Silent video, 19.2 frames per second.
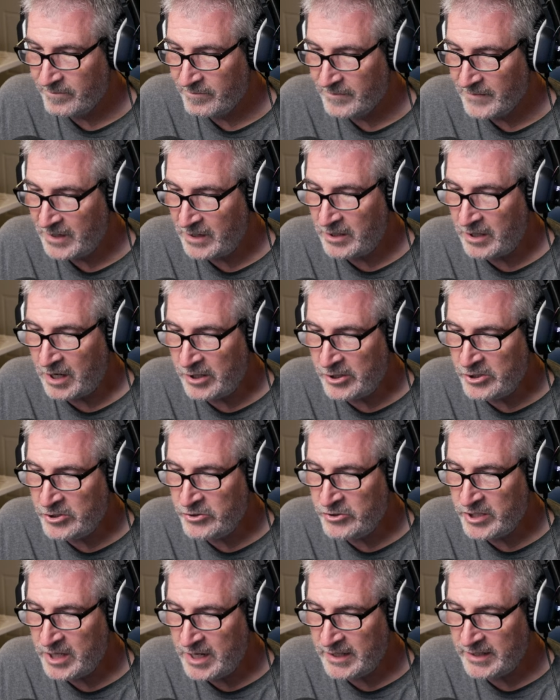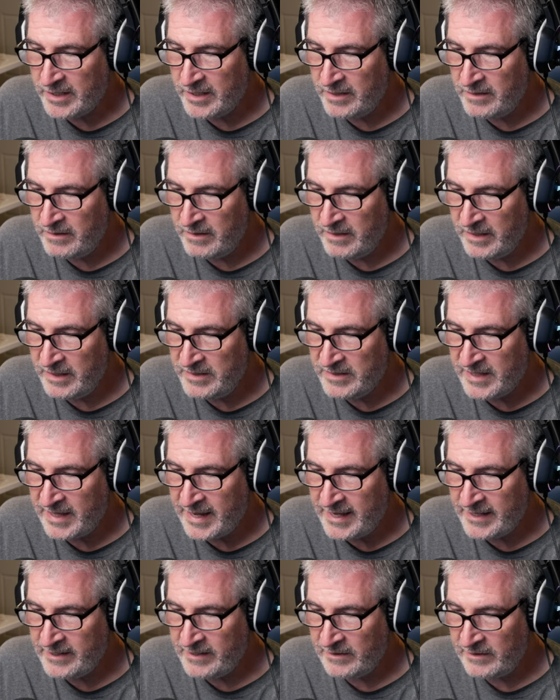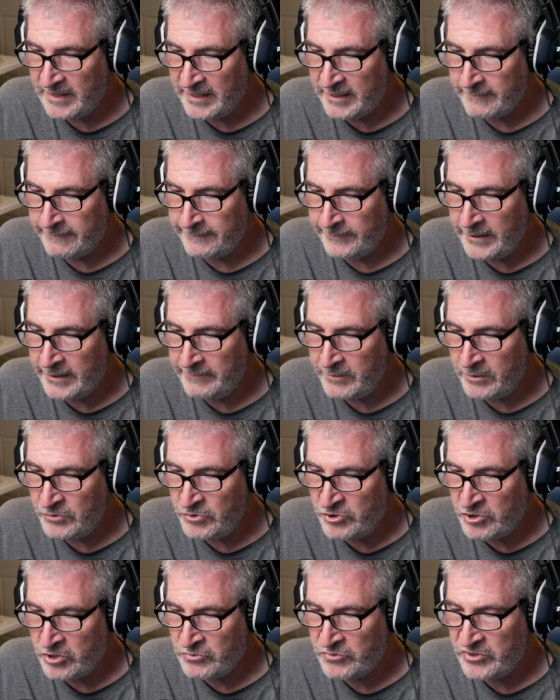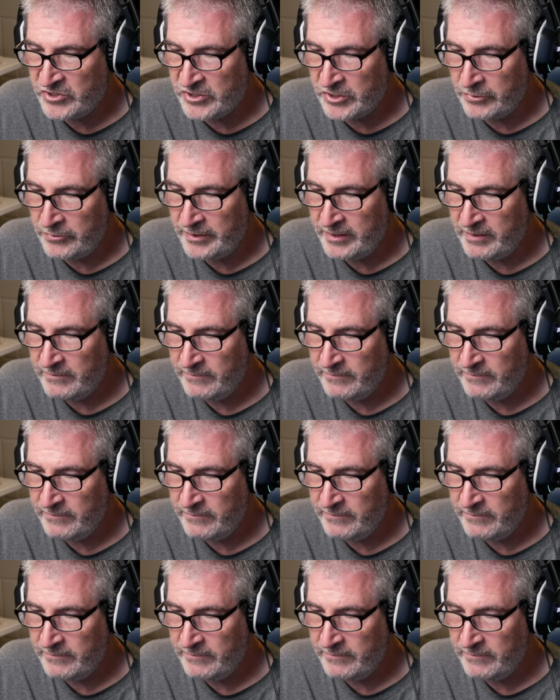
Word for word: Are you talking, is that like a flavor of Jones Soda?